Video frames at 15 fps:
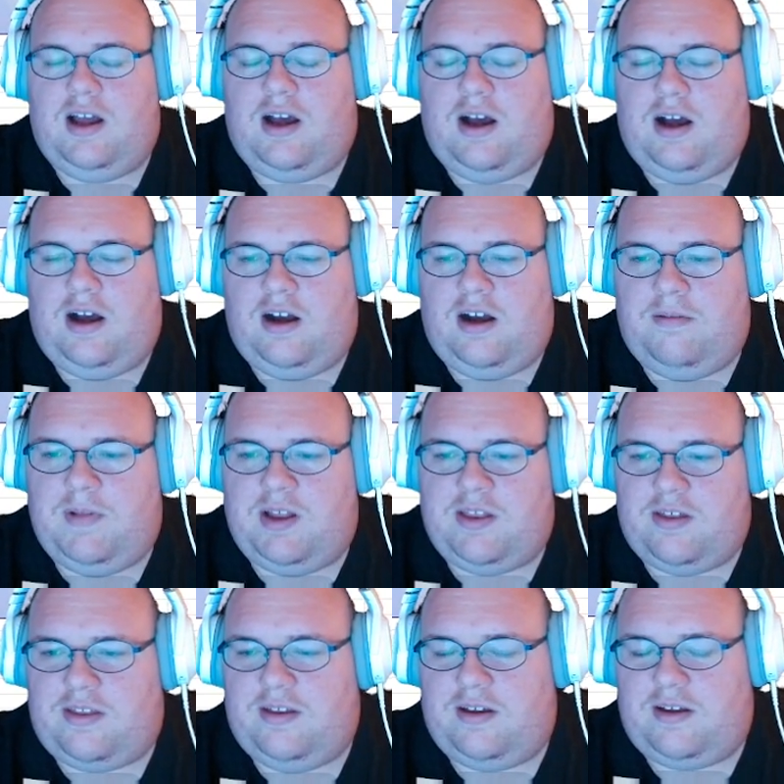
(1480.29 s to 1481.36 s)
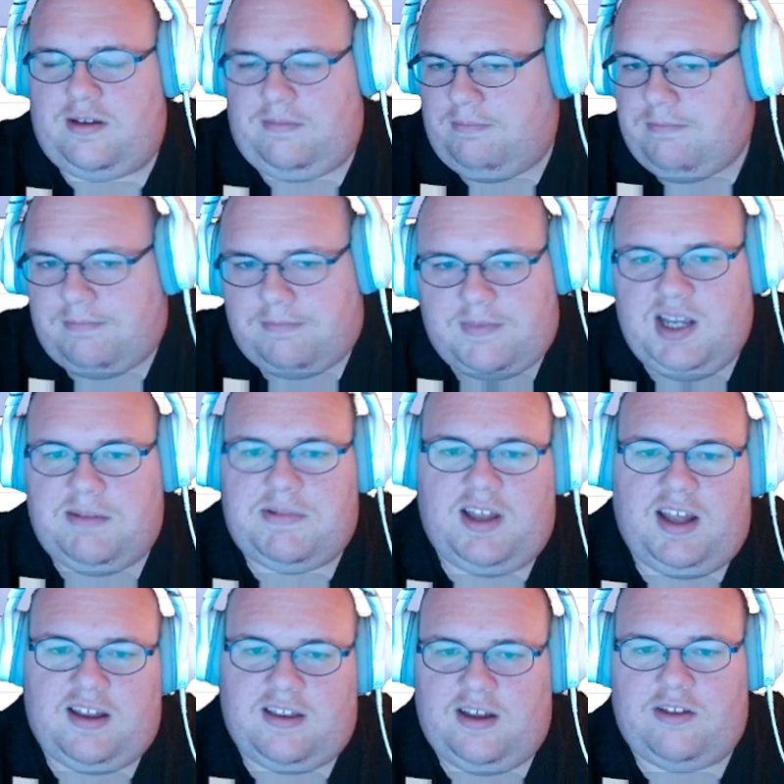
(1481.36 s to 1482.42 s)
and just to keep
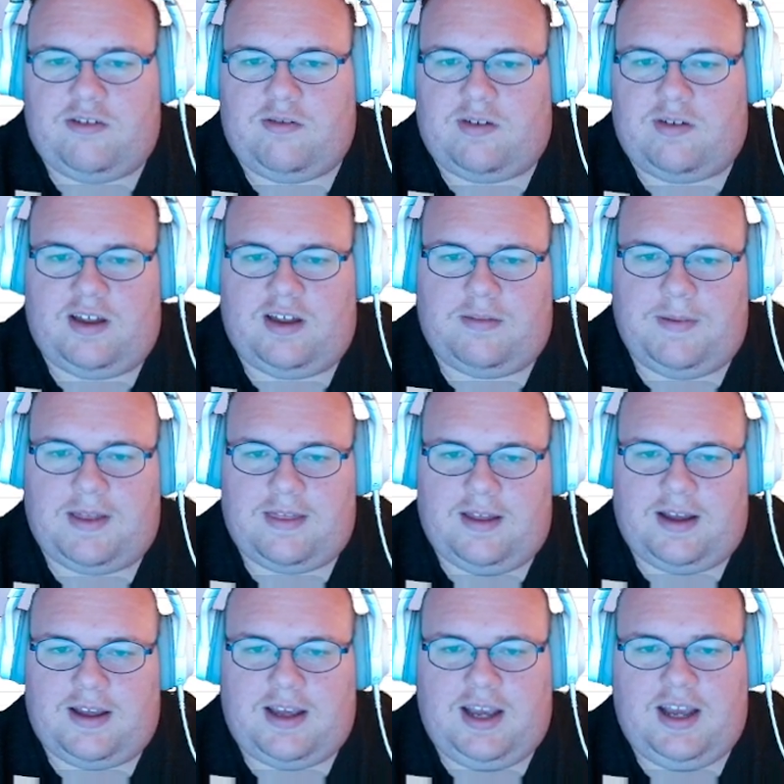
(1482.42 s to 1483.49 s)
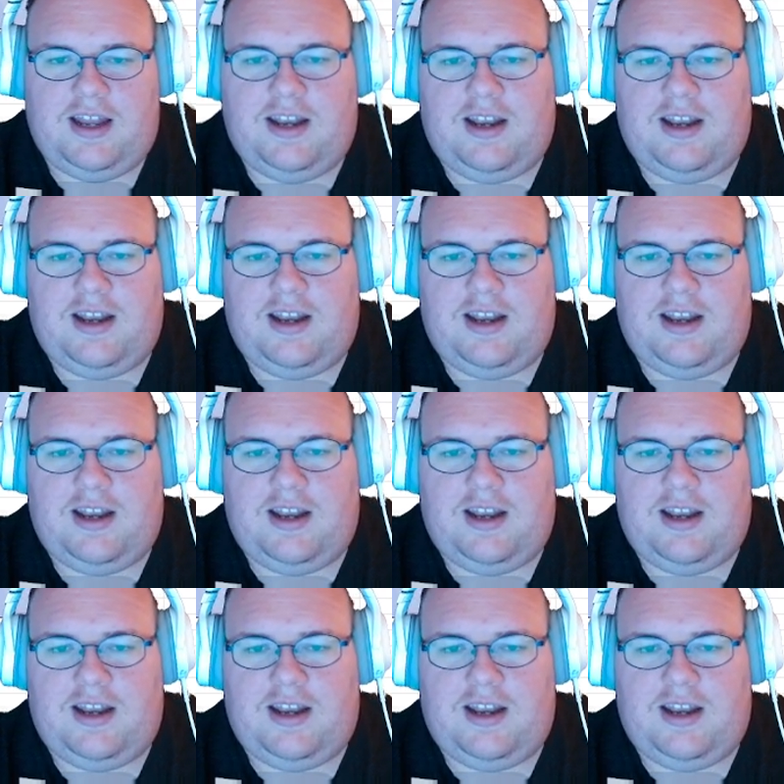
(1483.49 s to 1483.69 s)
things interesting as best as I can.